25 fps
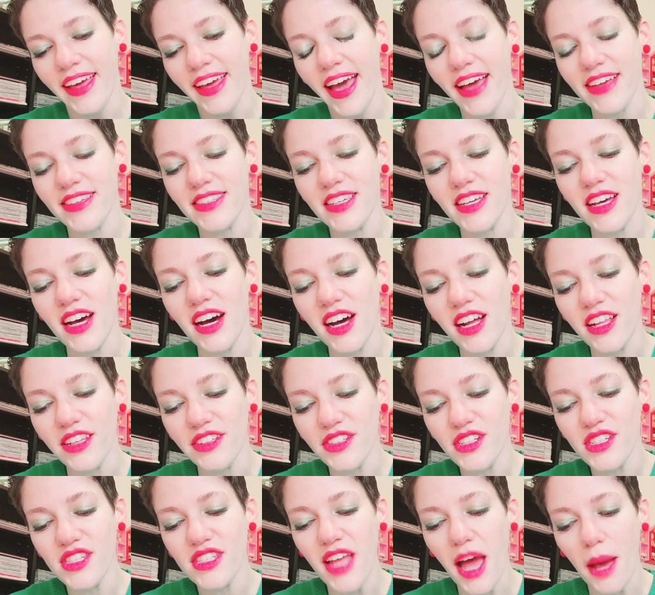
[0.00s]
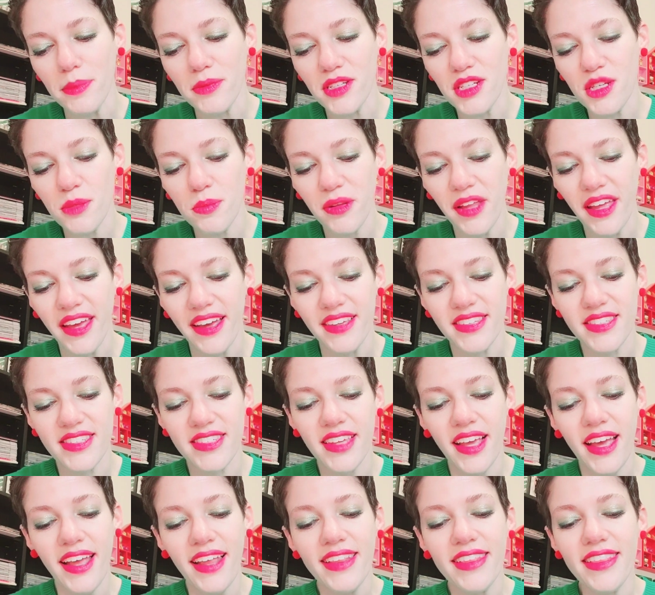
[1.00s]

As the collar snapped into place,